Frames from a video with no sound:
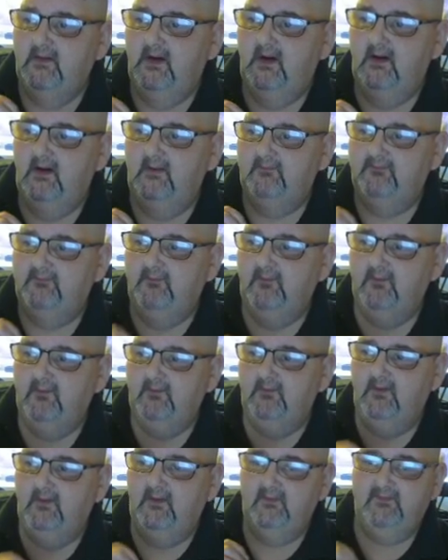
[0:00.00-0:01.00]
for
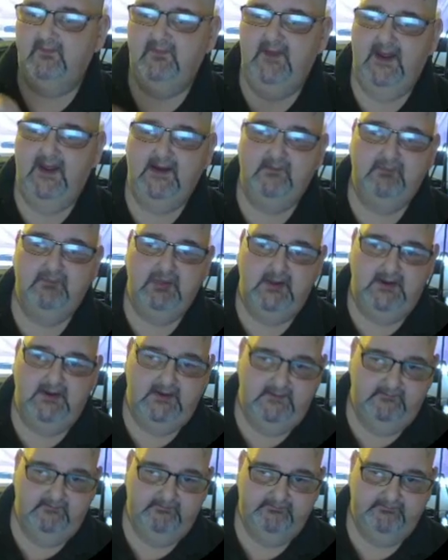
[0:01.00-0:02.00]
a snack plate.
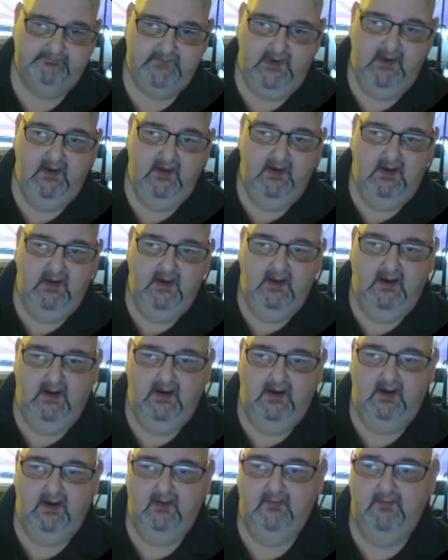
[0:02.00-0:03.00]

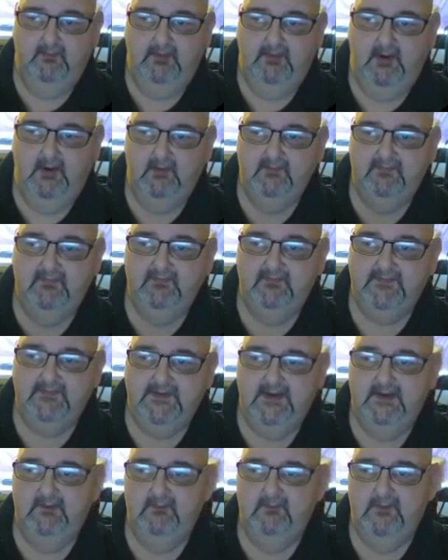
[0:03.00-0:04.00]
The bones and
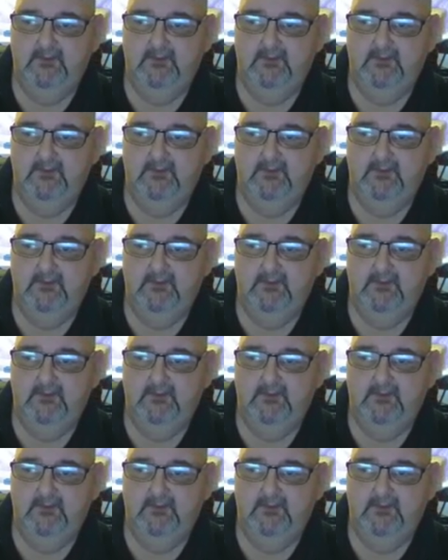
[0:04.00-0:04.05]
skin will be